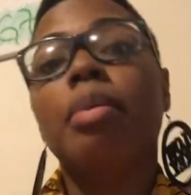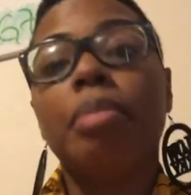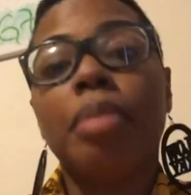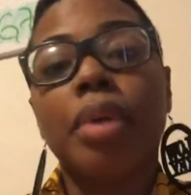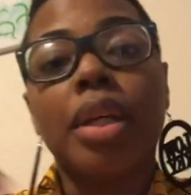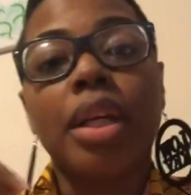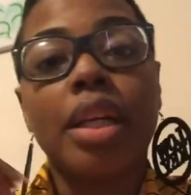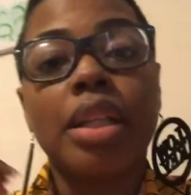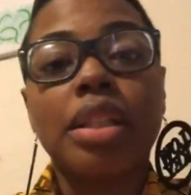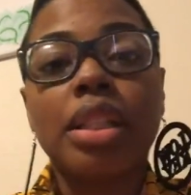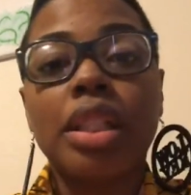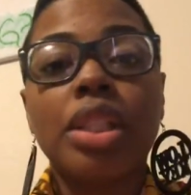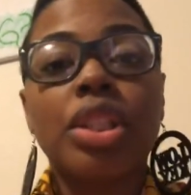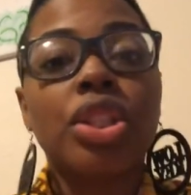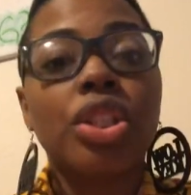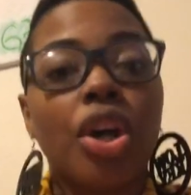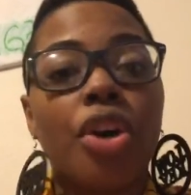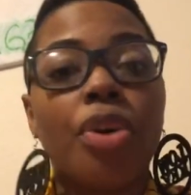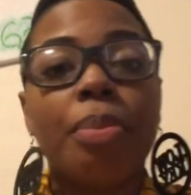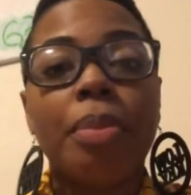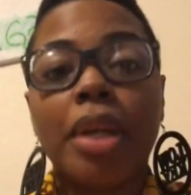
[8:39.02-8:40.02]
Because it's
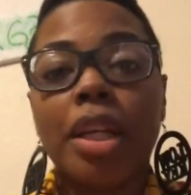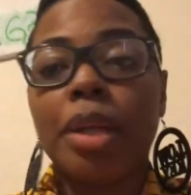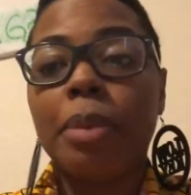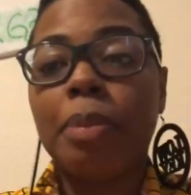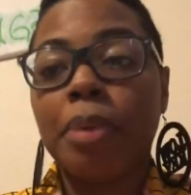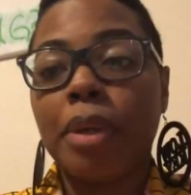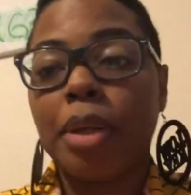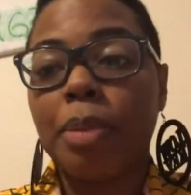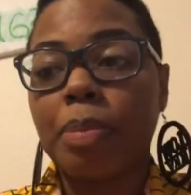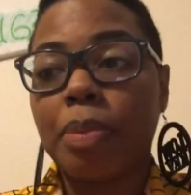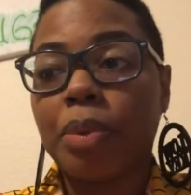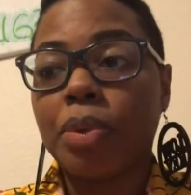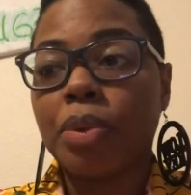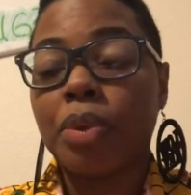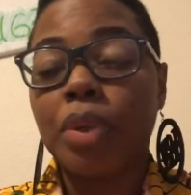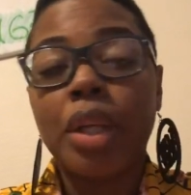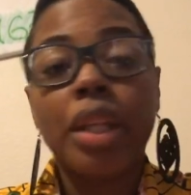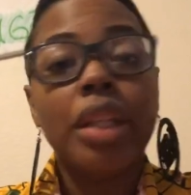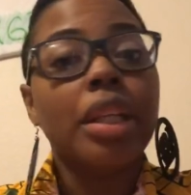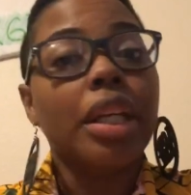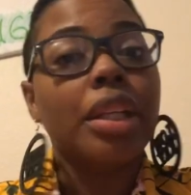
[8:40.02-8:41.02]
so many
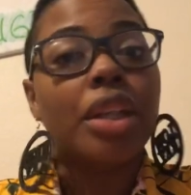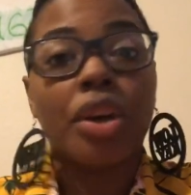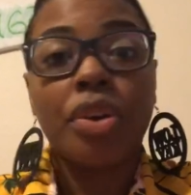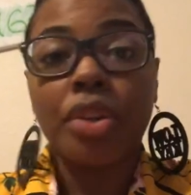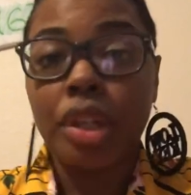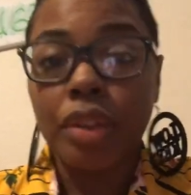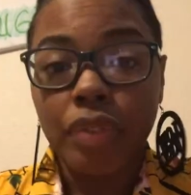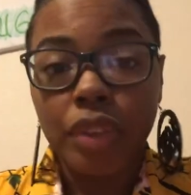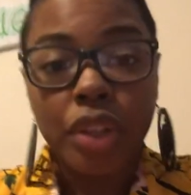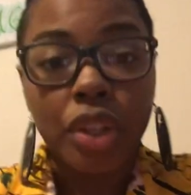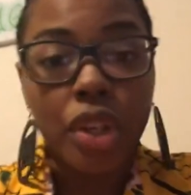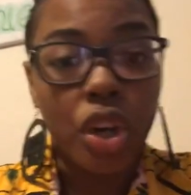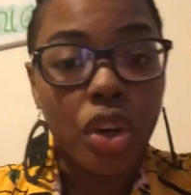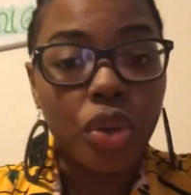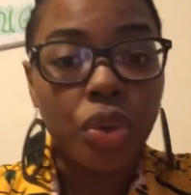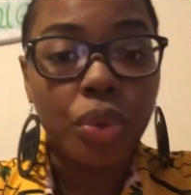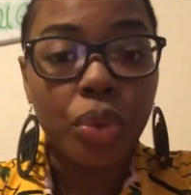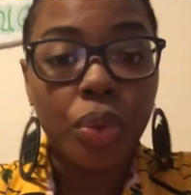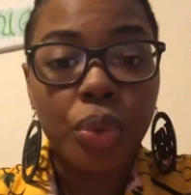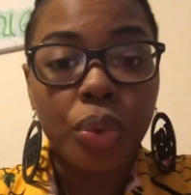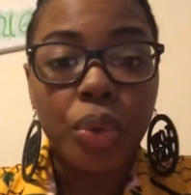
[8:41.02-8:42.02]
people that don't even
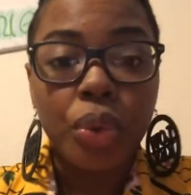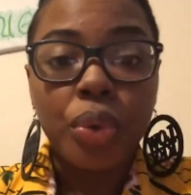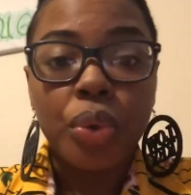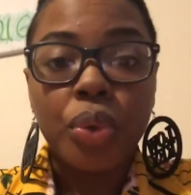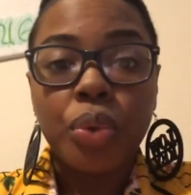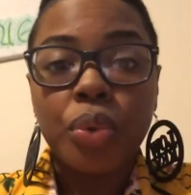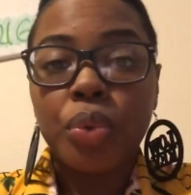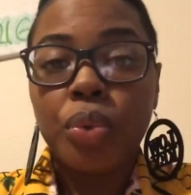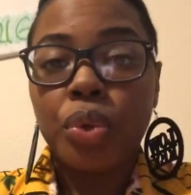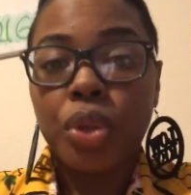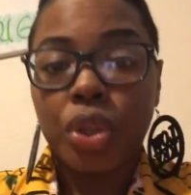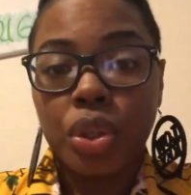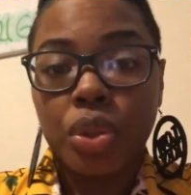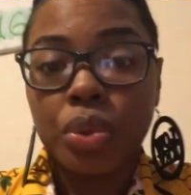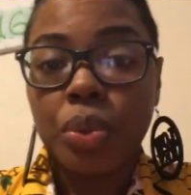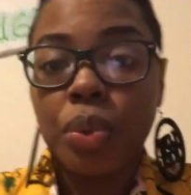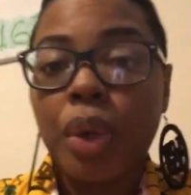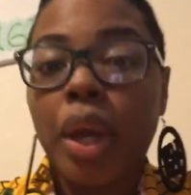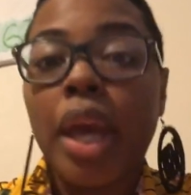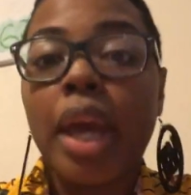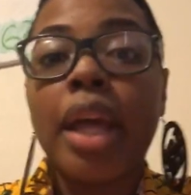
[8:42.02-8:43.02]
know
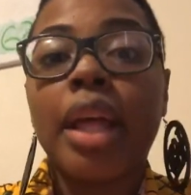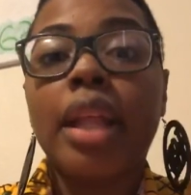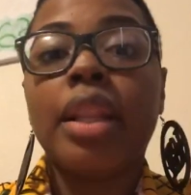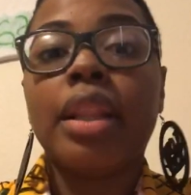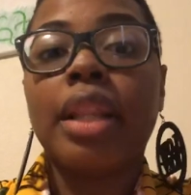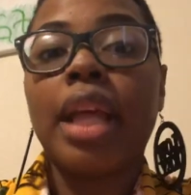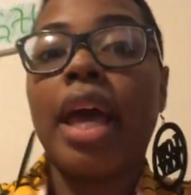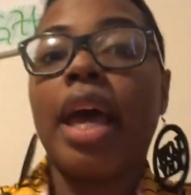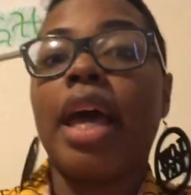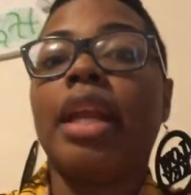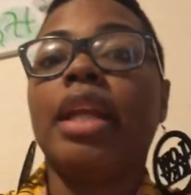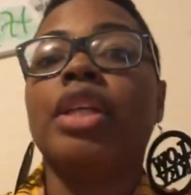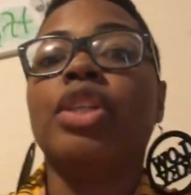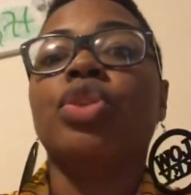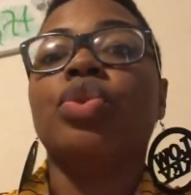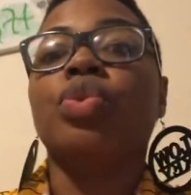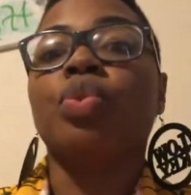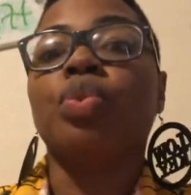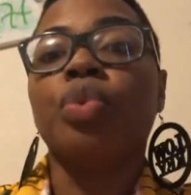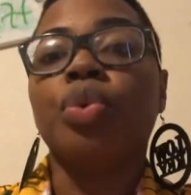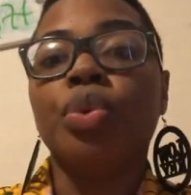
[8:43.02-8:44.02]
you and that
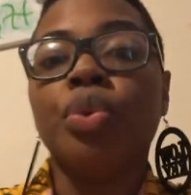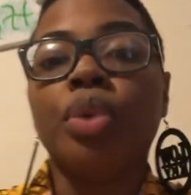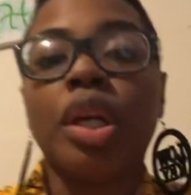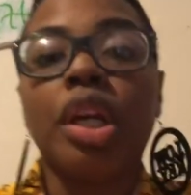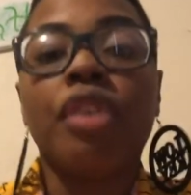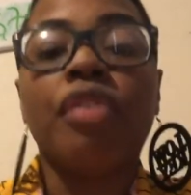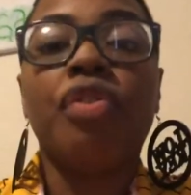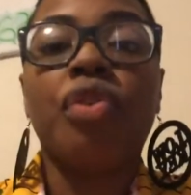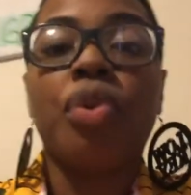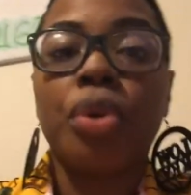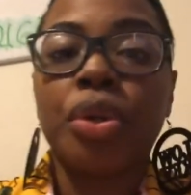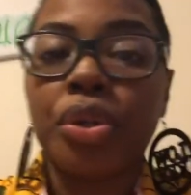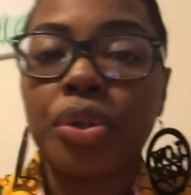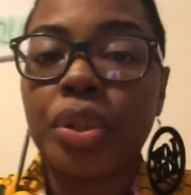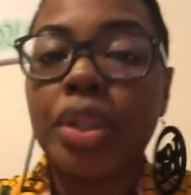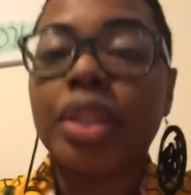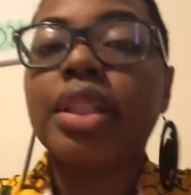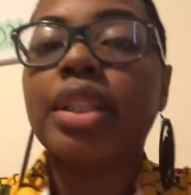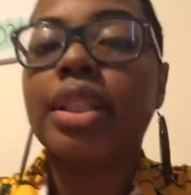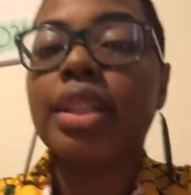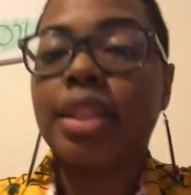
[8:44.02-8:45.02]
is rooting for
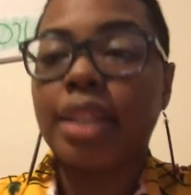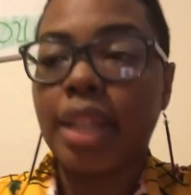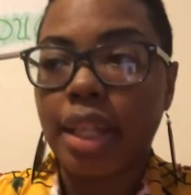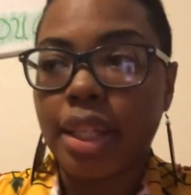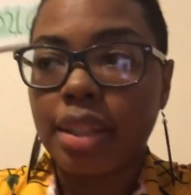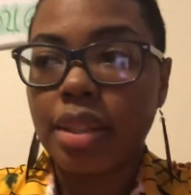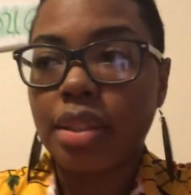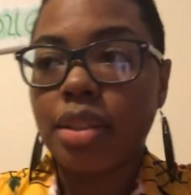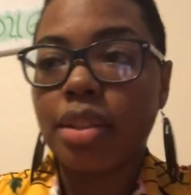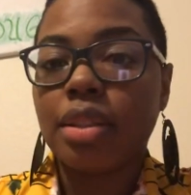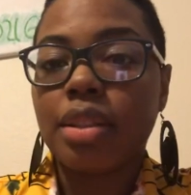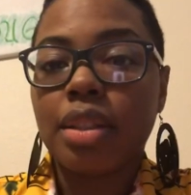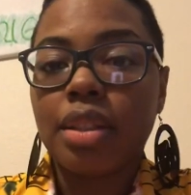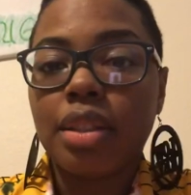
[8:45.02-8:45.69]
your success.